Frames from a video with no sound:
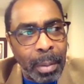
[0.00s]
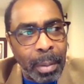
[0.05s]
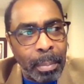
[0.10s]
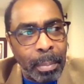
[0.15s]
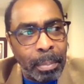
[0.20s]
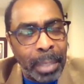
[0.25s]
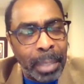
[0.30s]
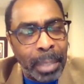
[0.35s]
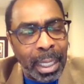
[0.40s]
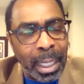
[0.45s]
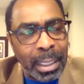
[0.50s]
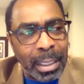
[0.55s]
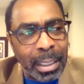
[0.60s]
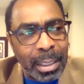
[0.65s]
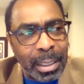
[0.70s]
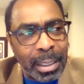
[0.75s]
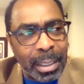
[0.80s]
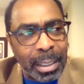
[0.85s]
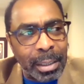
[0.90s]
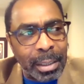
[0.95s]
But
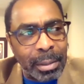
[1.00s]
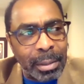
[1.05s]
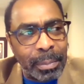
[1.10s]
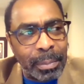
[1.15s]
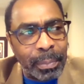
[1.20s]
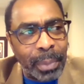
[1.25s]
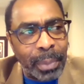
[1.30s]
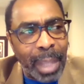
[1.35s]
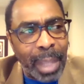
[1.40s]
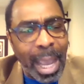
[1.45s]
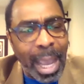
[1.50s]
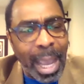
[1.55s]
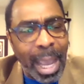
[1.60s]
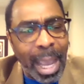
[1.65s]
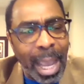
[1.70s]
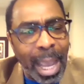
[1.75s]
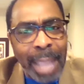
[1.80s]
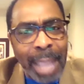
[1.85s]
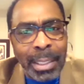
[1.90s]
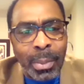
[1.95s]

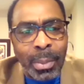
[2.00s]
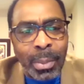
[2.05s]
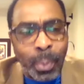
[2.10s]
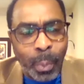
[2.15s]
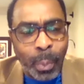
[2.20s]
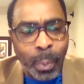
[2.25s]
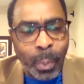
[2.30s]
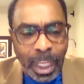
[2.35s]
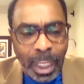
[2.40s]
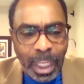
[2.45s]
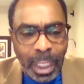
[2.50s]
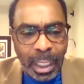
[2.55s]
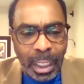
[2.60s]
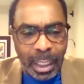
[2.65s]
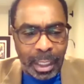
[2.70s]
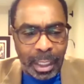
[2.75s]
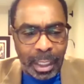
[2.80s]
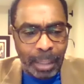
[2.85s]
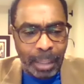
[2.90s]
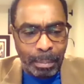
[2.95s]
as
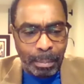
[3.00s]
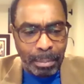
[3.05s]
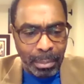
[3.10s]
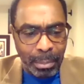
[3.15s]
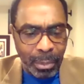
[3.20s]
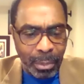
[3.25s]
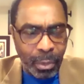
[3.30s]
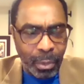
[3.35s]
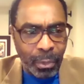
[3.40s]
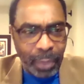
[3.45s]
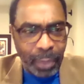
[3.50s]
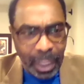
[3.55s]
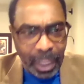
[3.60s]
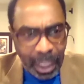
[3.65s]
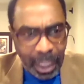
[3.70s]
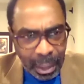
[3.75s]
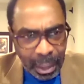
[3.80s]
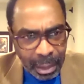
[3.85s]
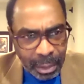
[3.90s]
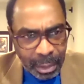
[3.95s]
we keep moving
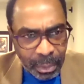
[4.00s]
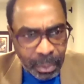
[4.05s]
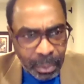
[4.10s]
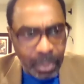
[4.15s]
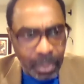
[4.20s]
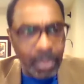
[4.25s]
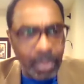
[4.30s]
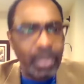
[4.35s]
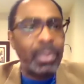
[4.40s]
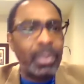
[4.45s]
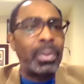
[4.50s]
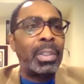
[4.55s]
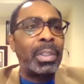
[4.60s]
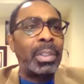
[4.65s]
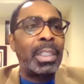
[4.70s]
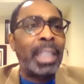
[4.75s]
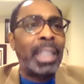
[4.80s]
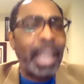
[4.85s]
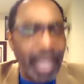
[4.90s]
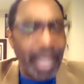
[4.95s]
into
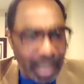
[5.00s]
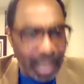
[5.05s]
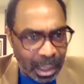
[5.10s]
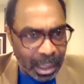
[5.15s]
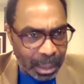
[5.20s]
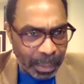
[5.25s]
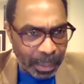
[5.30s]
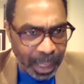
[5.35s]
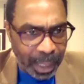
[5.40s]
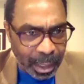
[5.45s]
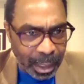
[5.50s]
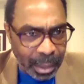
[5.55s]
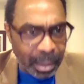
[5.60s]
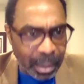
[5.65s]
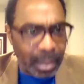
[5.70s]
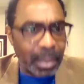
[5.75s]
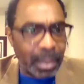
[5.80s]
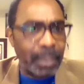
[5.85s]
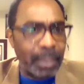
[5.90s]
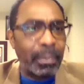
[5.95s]
their space,